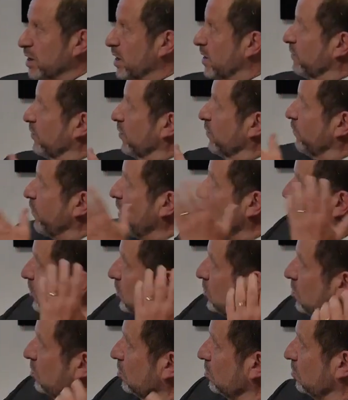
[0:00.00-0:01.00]
Even
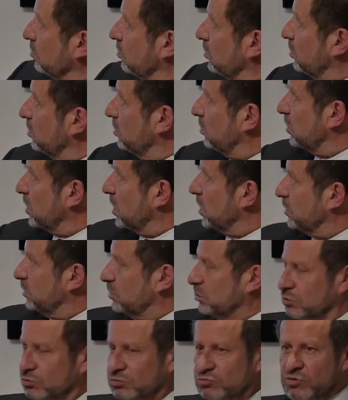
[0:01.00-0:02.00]
Fox News
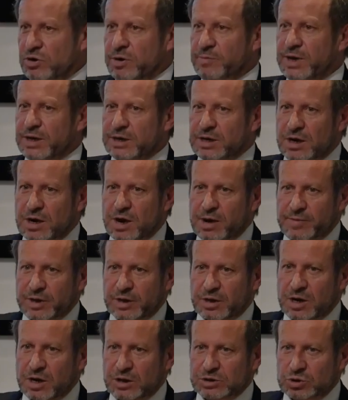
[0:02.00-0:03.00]
says grim
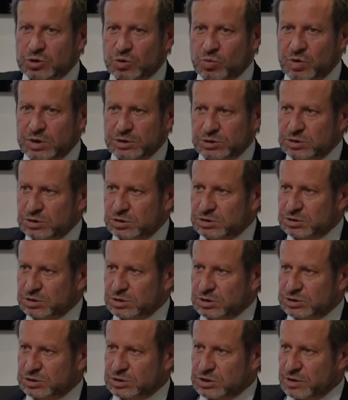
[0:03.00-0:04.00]
economic
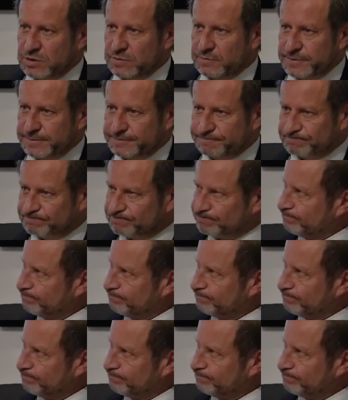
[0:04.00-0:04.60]
consequences, etc.